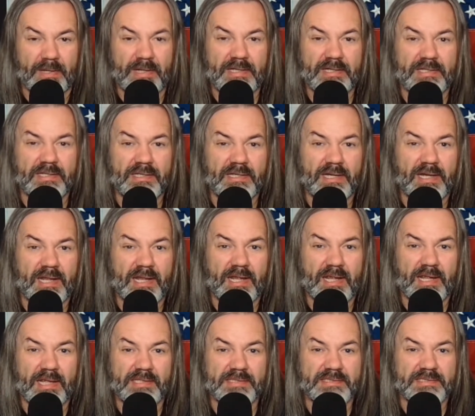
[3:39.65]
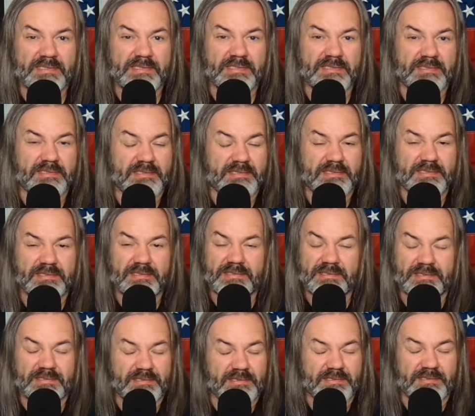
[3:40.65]
Biden has
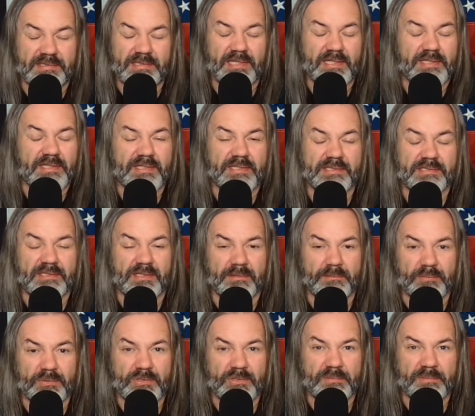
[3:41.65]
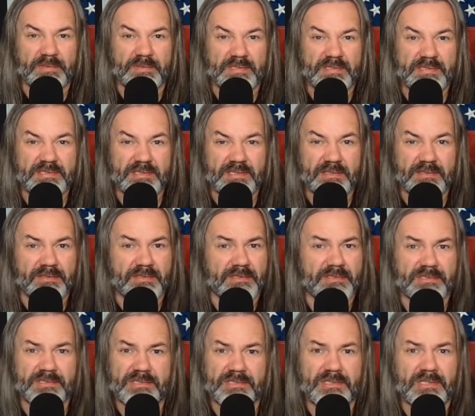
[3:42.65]
done this on purpose.
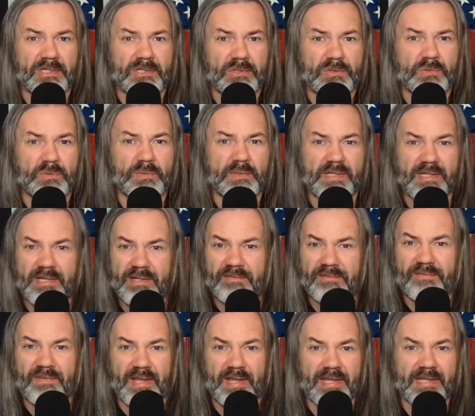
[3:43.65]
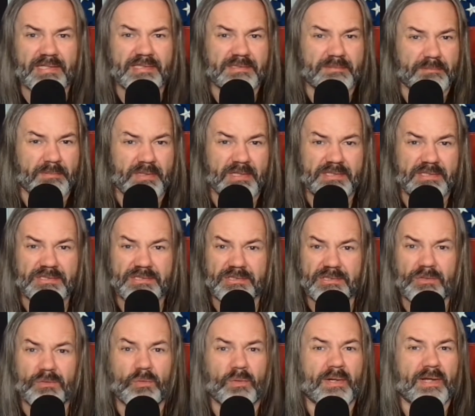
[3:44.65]
There's no ifs, ands, buts,
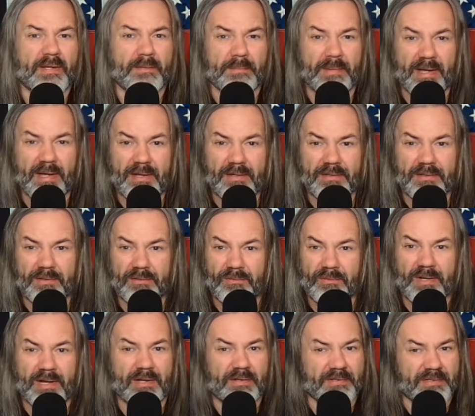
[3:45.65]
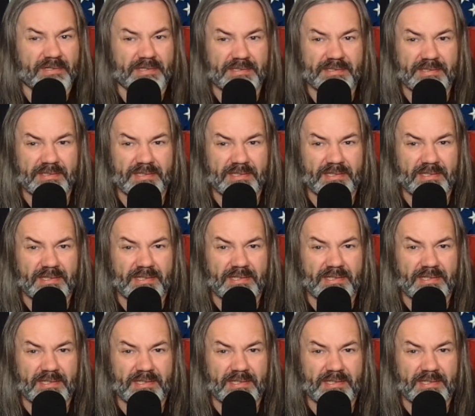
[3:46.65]
no way around it.